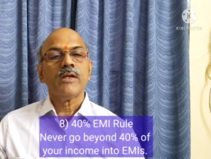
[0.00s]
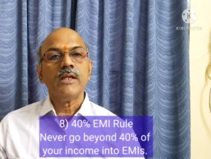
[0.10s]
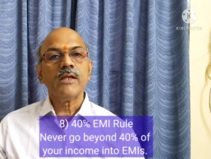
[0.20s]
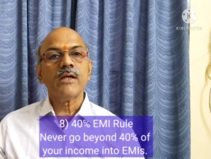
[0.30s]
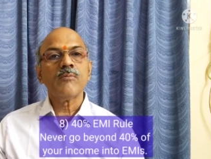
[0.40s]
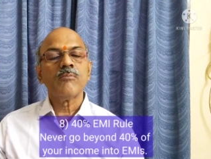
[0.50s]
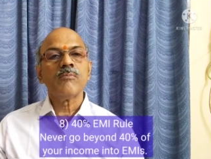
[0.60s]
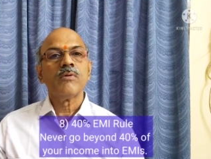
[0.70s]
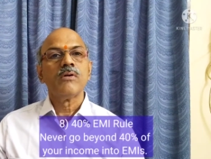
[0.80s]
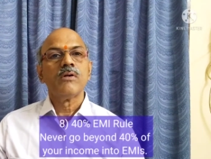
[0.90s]

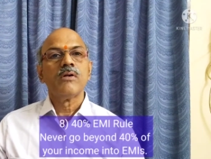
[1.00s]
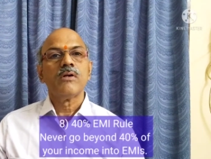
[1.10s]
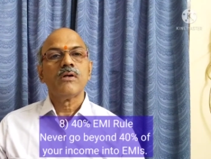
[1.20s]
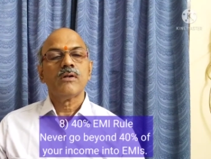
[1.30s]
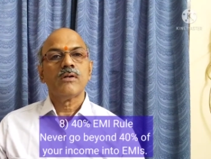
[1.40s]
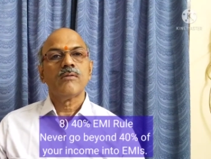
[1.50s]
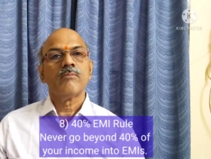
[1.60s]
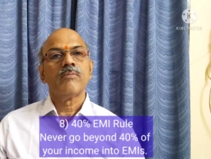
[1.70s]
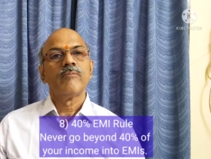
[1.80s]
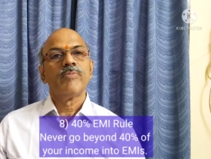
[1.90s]
income,
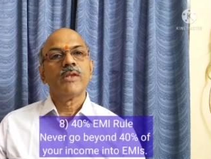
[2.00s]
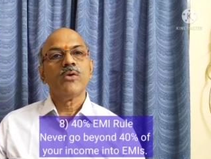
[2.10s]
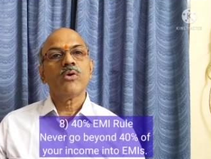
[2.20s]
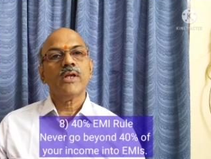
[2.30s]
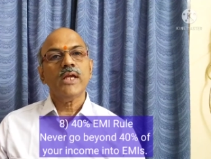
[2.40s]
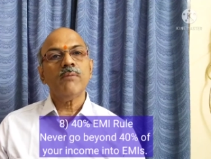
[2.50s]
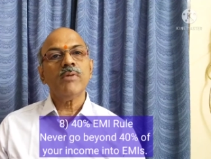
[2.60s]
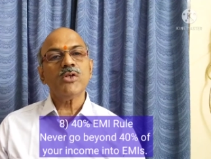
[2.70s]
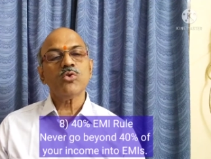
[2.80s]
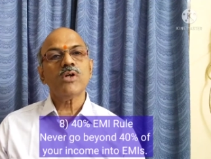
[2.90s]
your
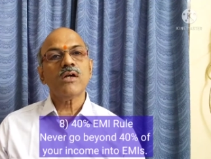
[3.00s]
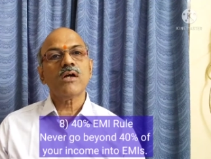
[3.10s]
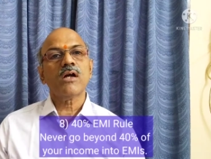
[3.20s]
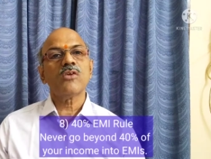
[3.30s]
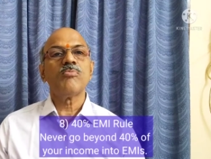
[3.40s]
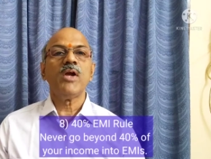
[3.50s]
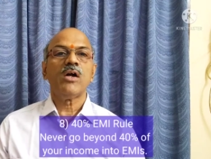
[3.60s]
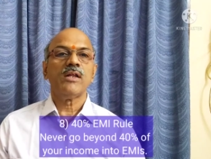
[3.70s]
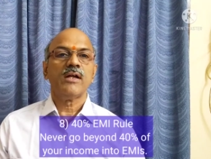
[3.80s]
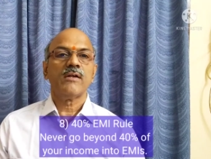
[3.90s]
EMI should not cross
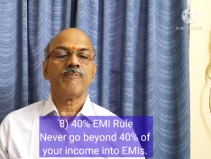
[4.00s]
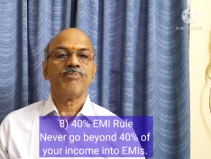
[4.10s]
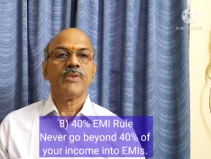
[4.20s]
beyond that.